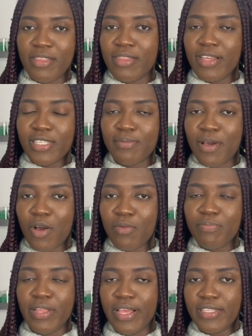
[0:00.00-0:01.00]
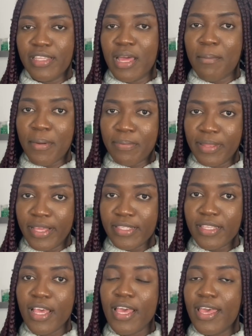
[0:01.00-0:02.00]
decimal place, the number
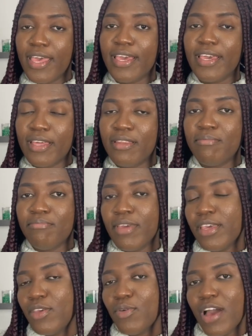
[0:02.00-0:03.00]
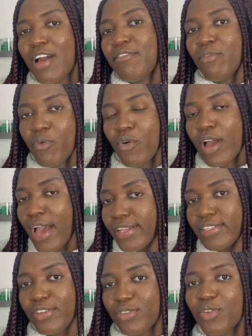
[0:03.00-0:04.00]
place, it can make you have a wrong
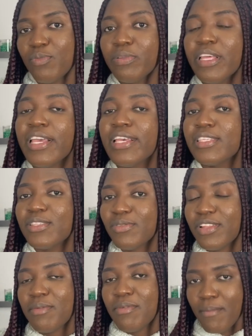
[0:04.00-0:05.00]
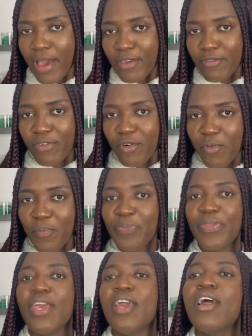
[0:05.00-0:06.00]
answer. So please really be mindful.
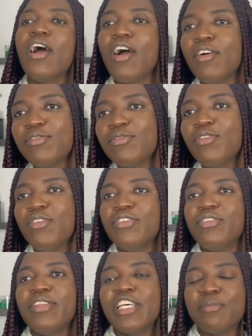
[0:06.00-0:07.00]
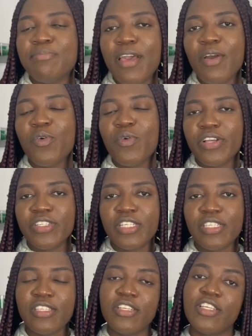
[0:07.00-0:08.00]
Also, you should expect
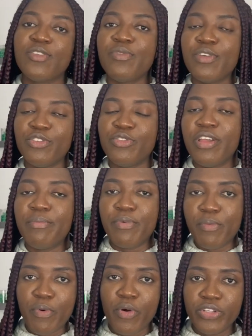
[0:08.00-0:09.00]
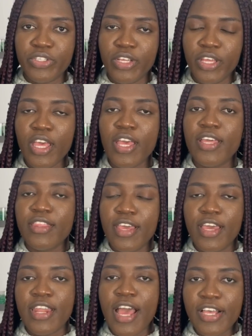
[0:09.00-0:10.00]
questions such as ratio and proportion. They
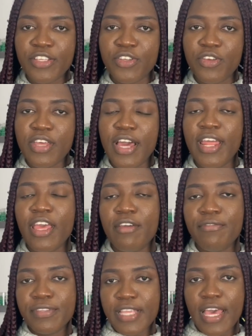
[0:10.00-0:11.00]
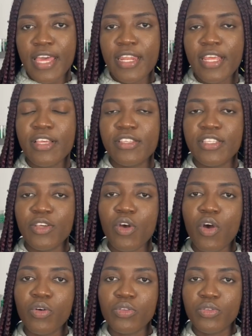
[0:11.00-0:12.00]
can ask you that if 10 is
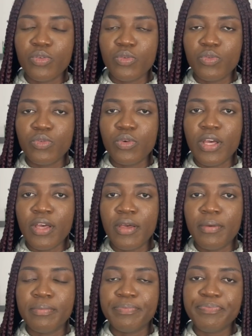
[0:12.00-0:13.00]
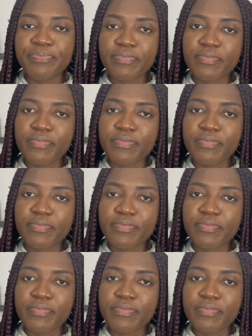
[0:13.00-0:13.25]
equal to